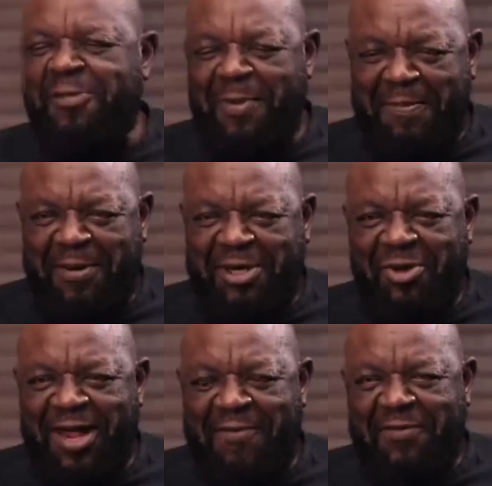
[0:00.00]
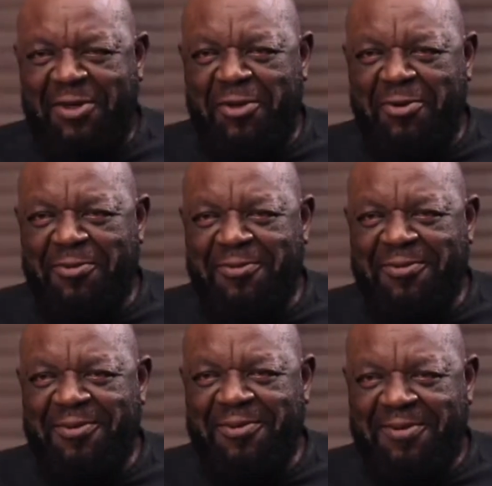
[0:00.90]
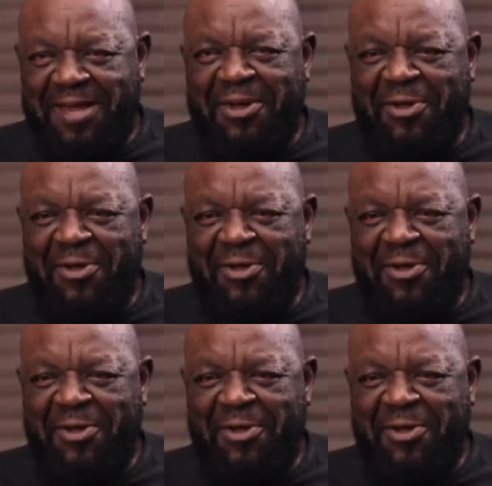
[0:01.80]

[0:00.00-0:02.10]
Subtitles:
pleasure having you. Thank you.